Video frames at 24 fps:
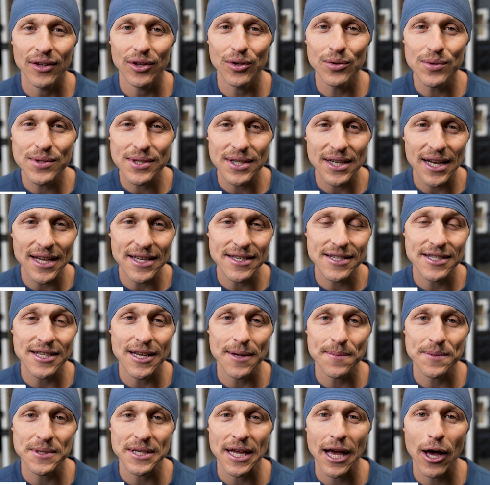Use today's
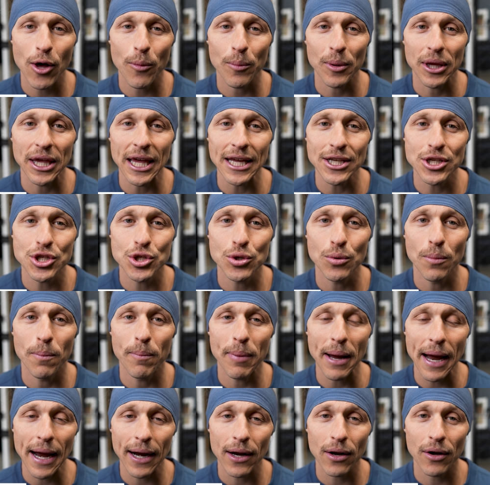tips to help get you
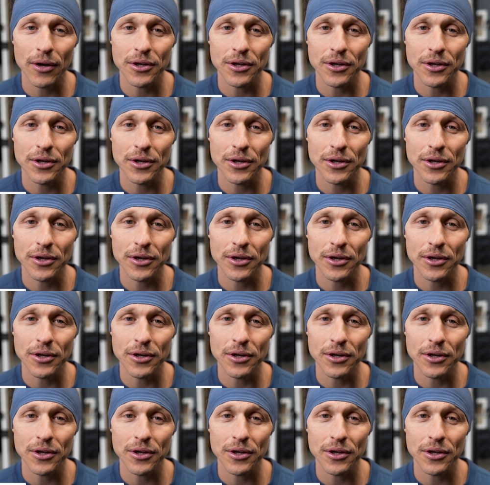back